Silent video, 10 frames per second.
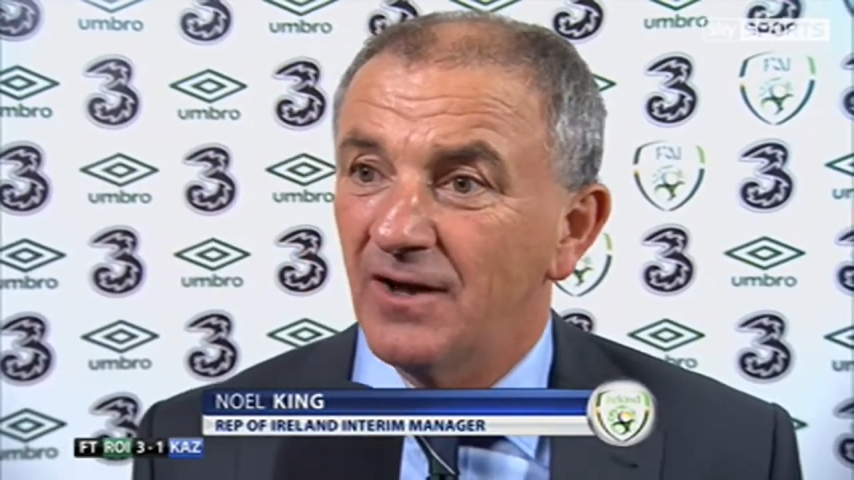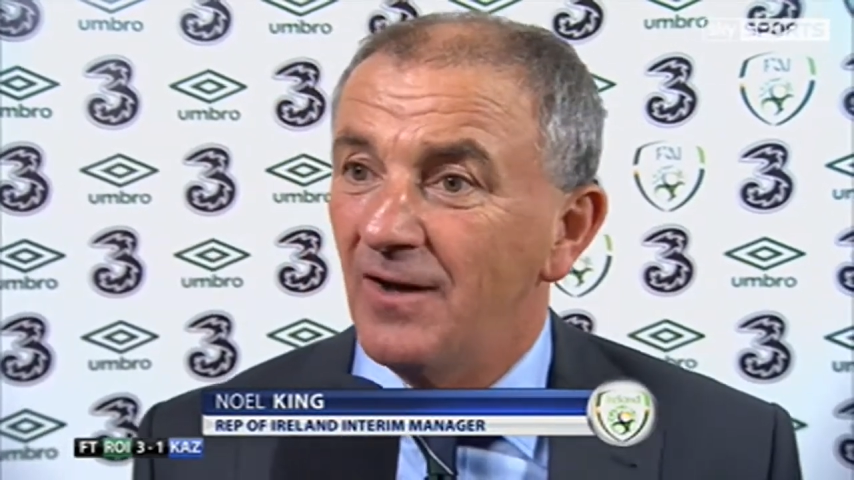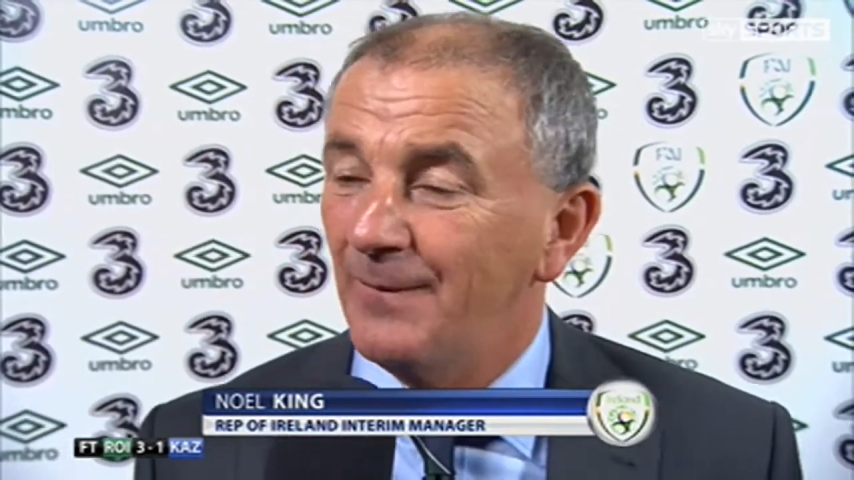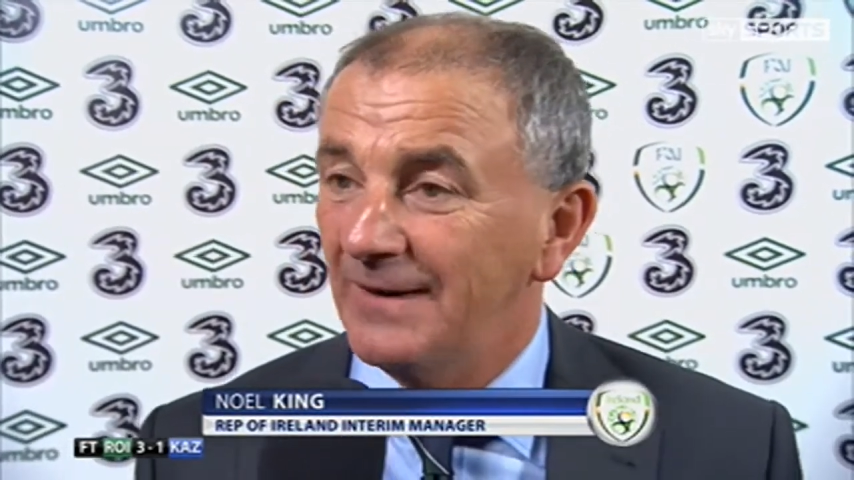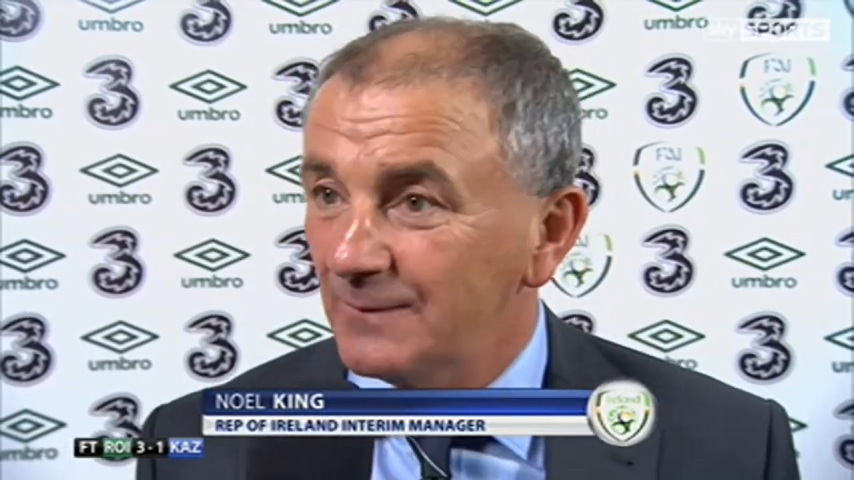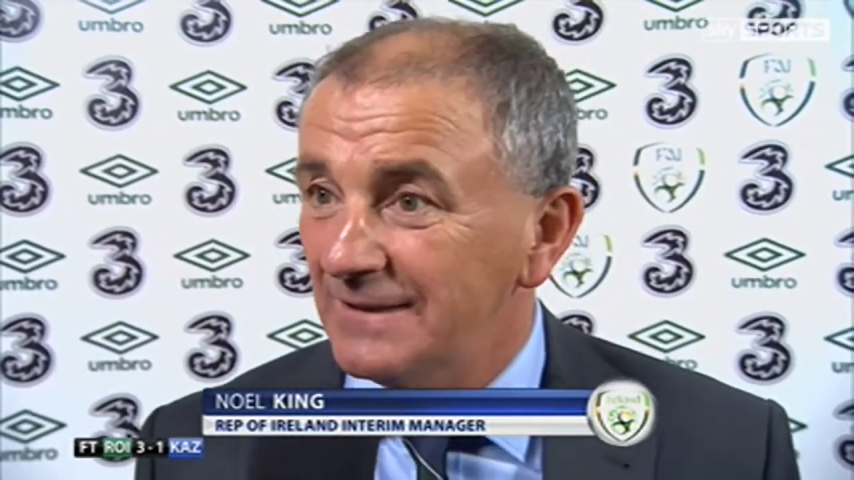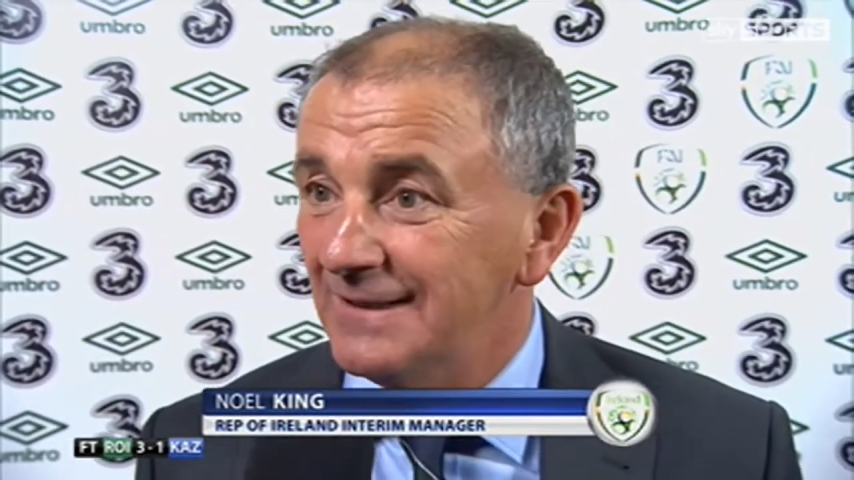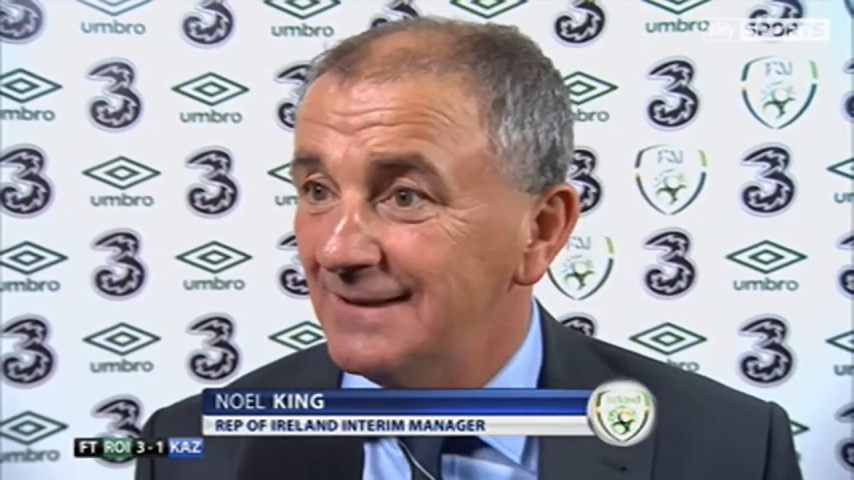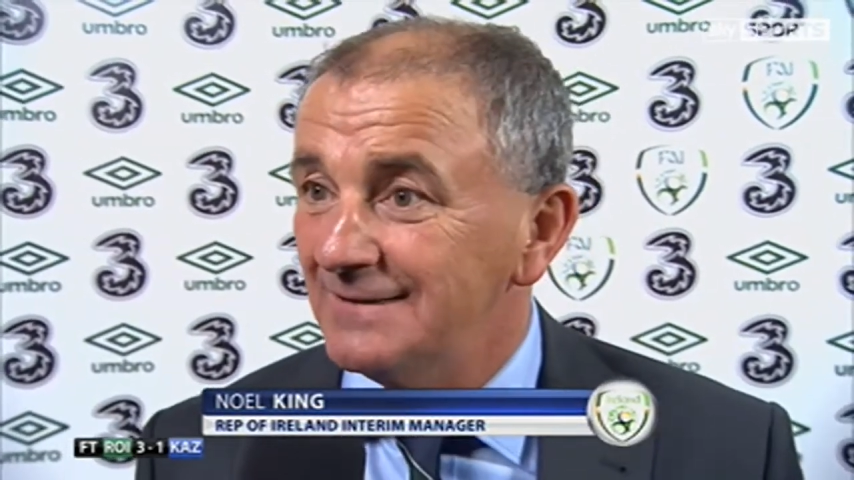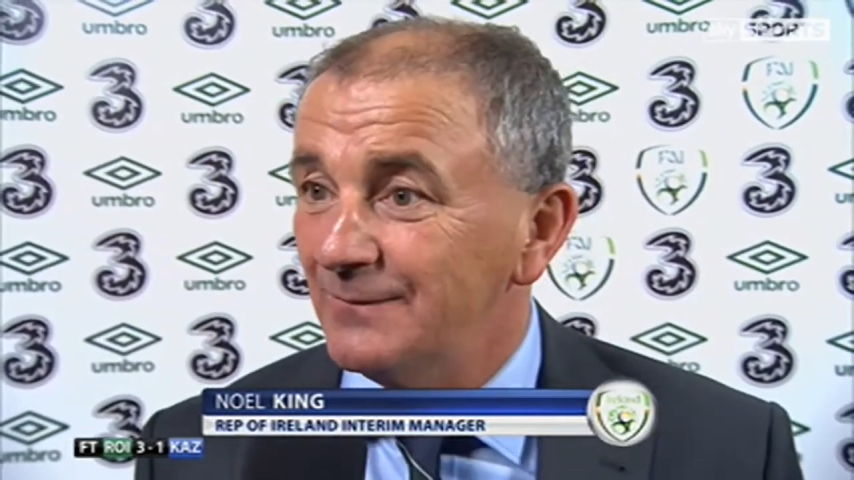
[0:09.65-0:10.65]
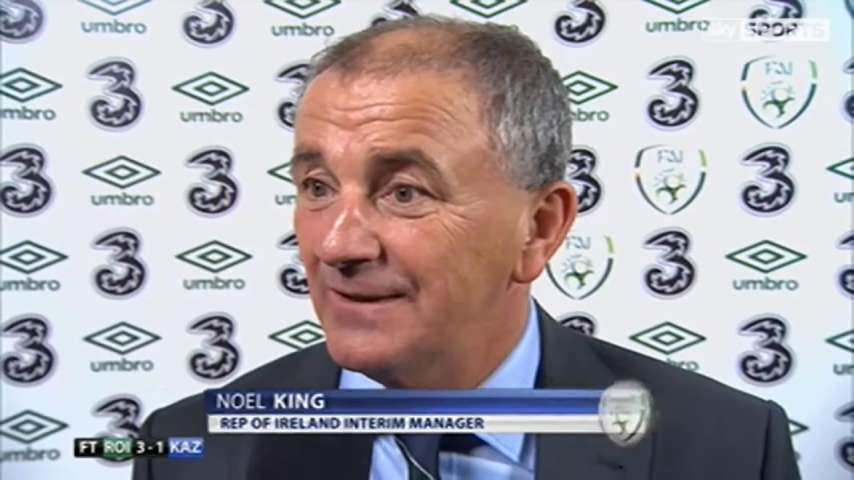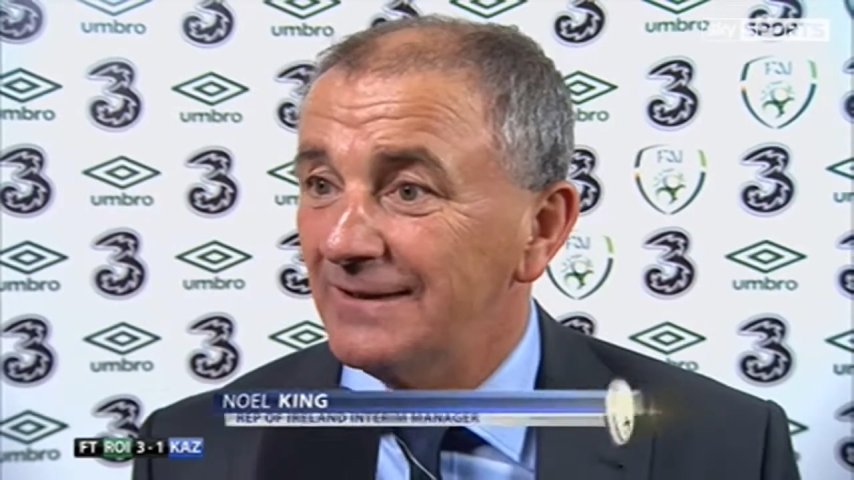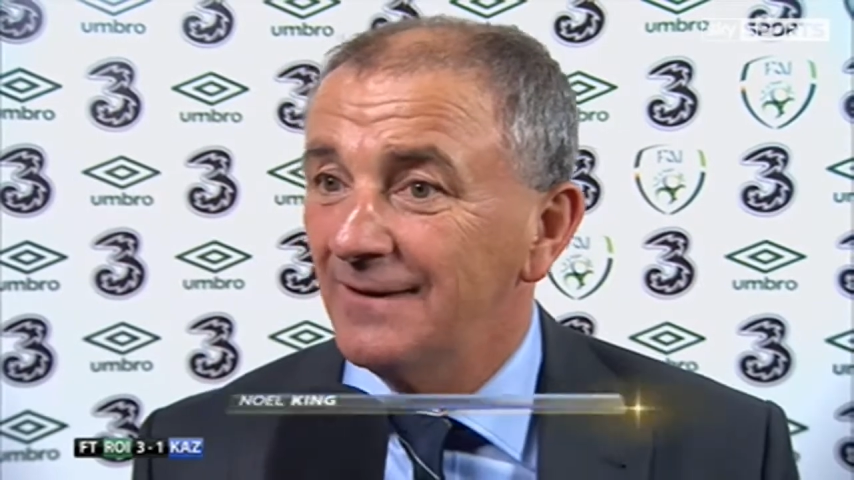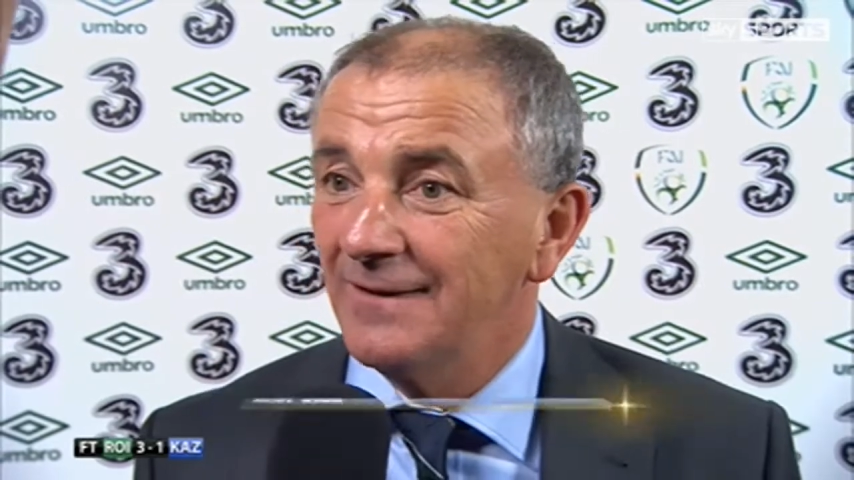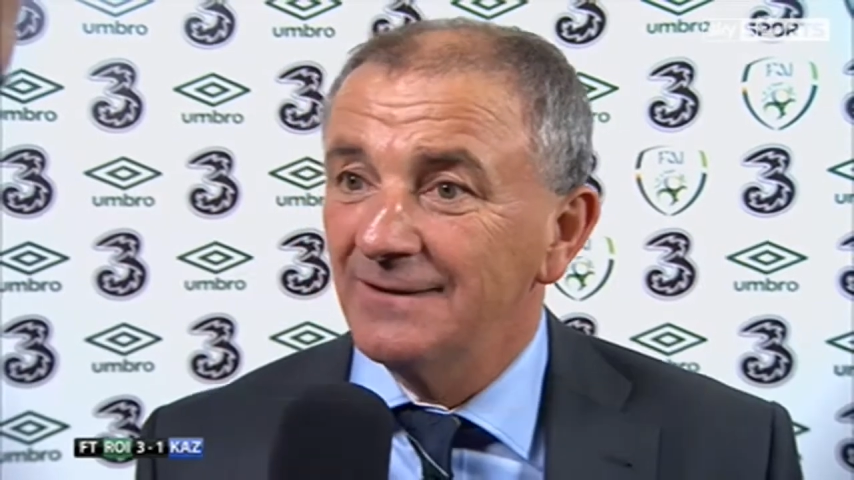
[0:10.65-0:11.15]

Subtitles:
compact when they needed to be.